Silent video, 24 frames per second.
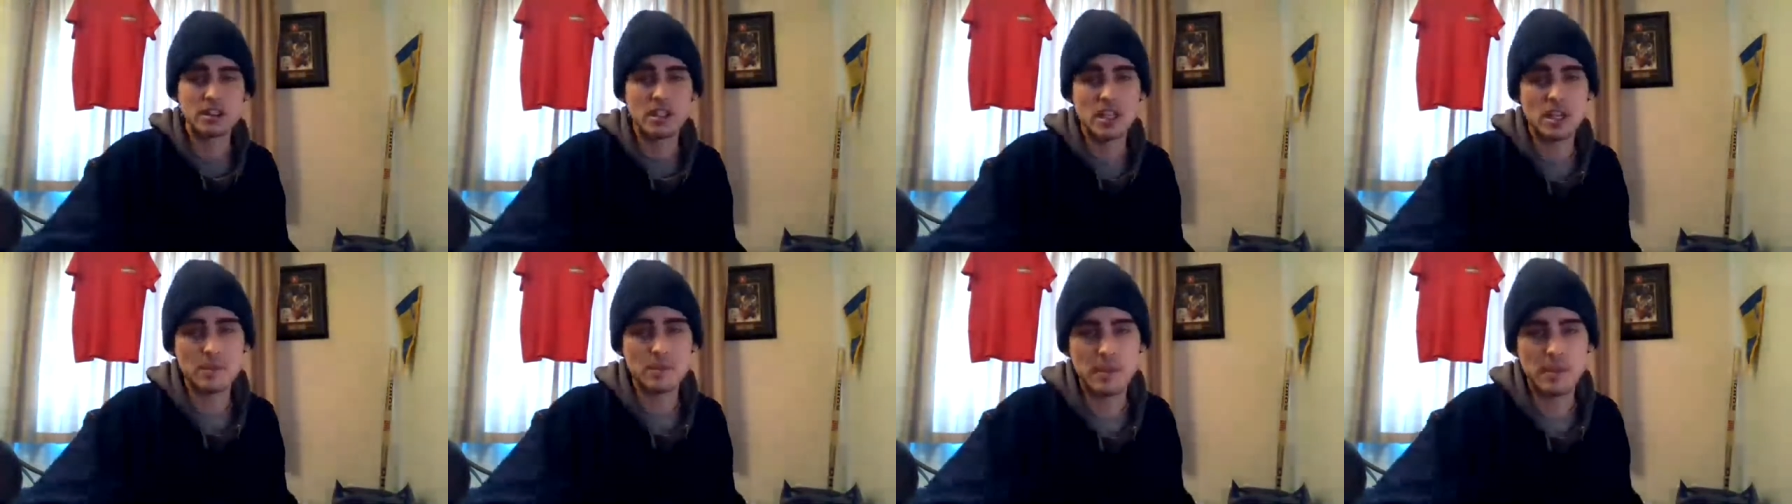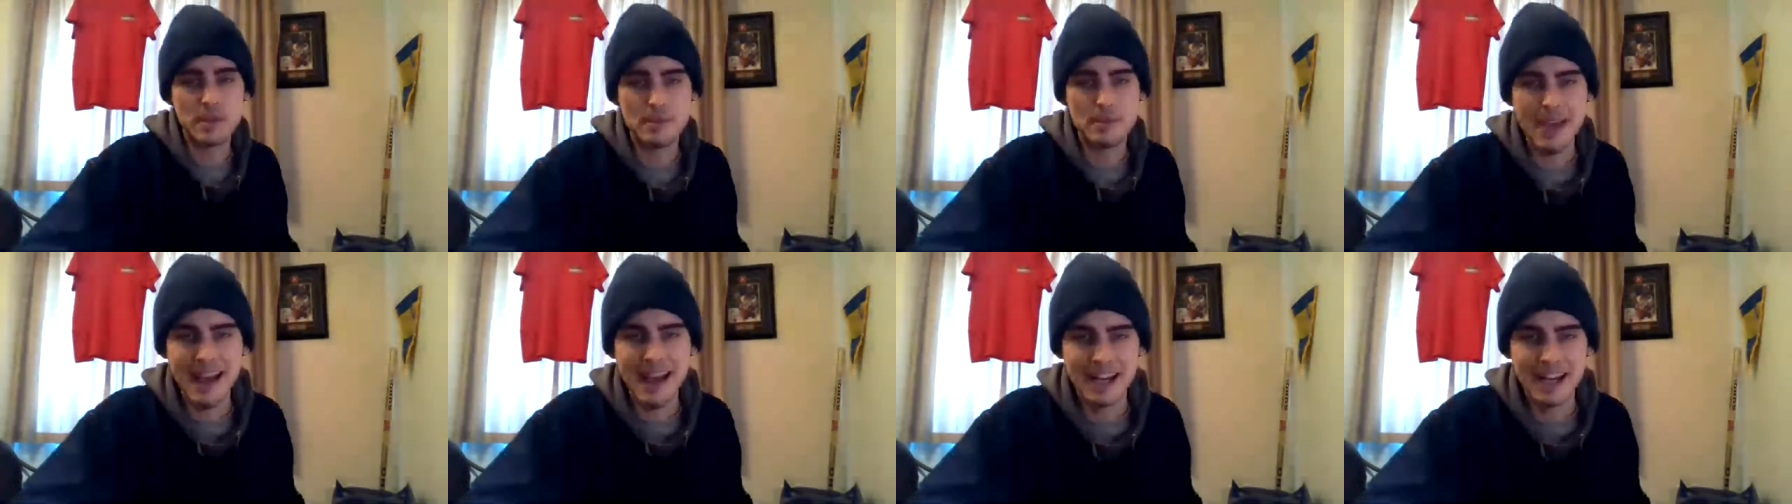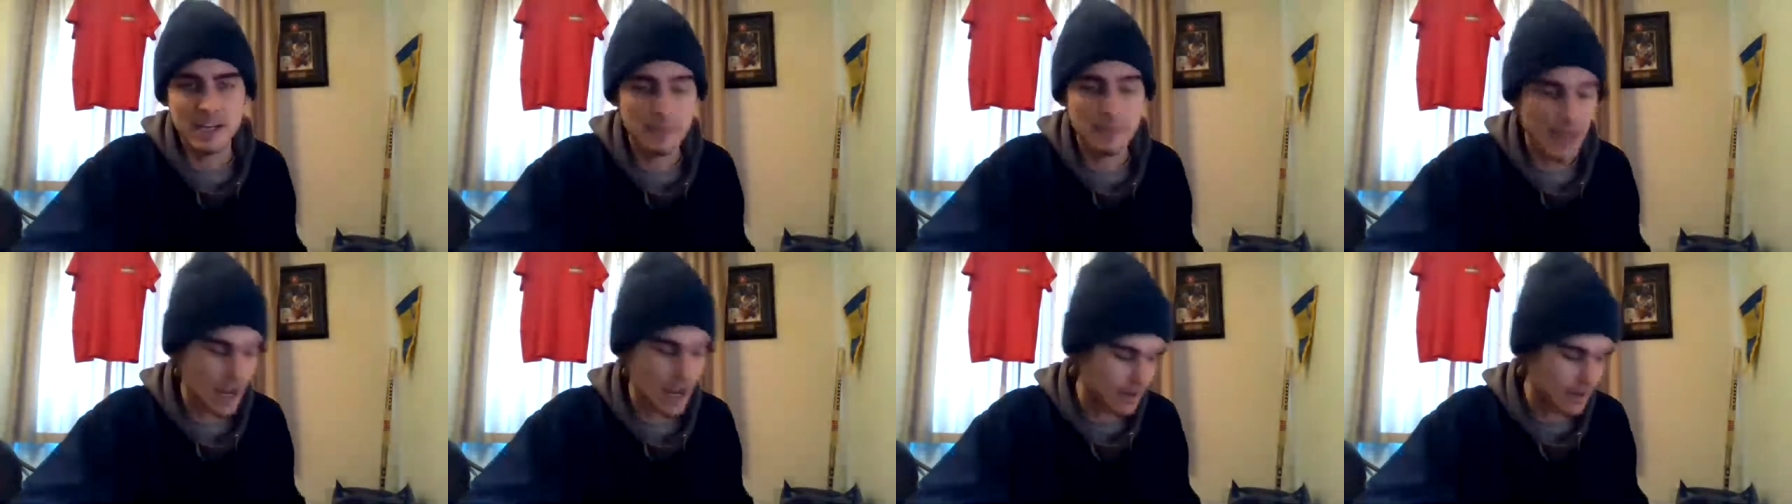It's going to be a
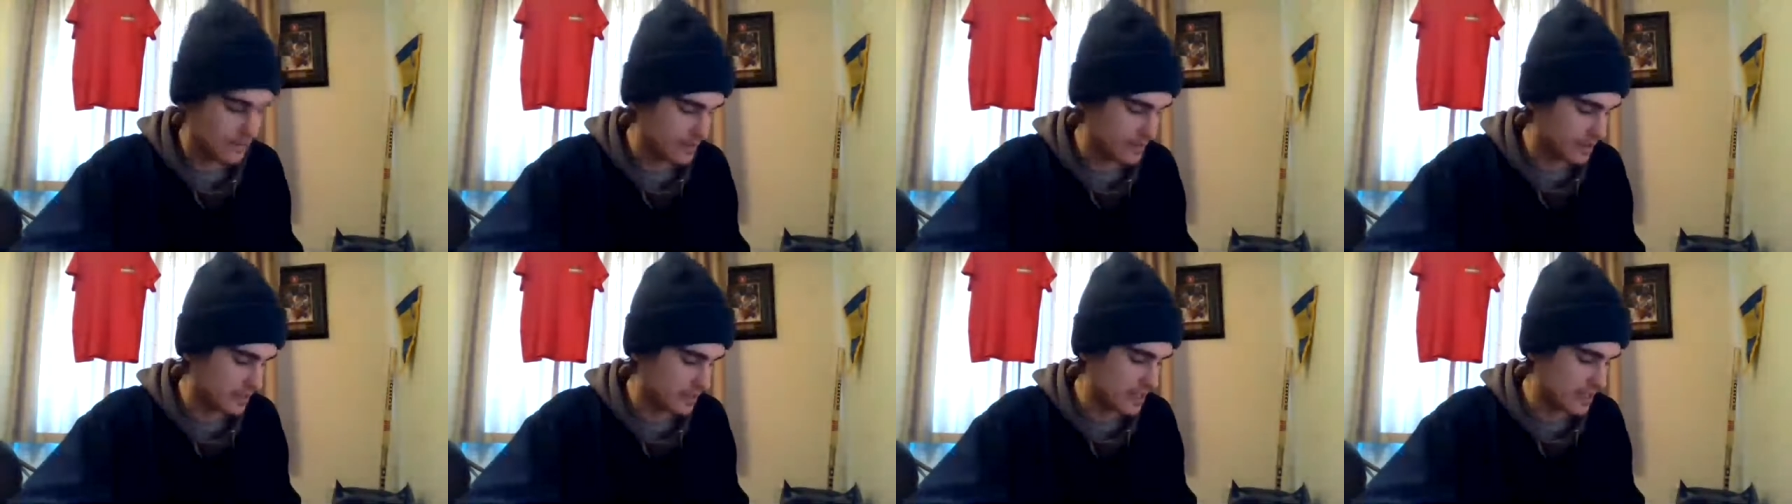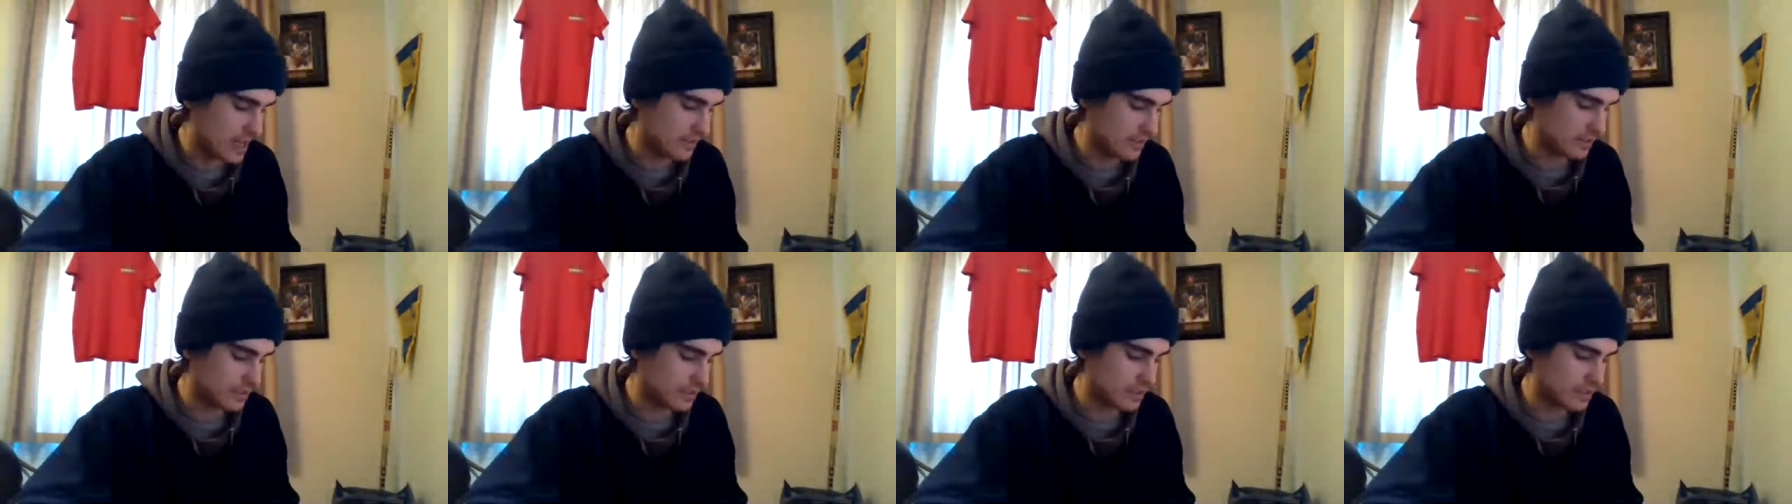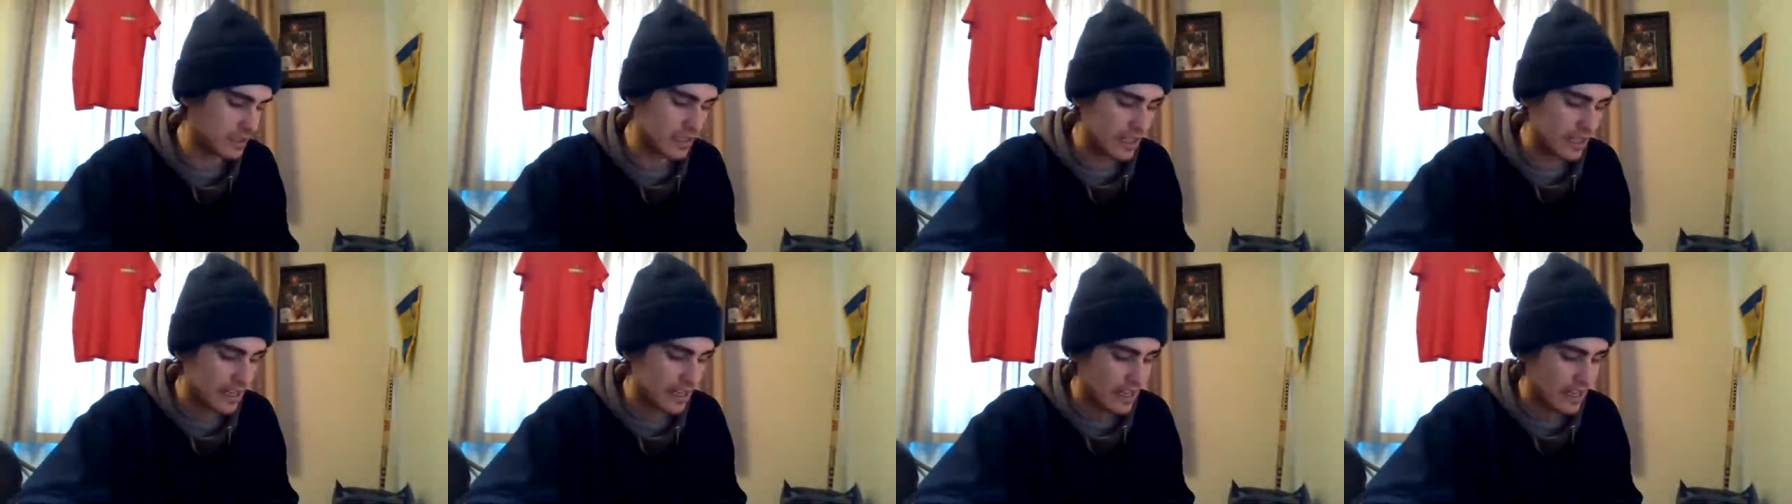back-to-back for the Devils.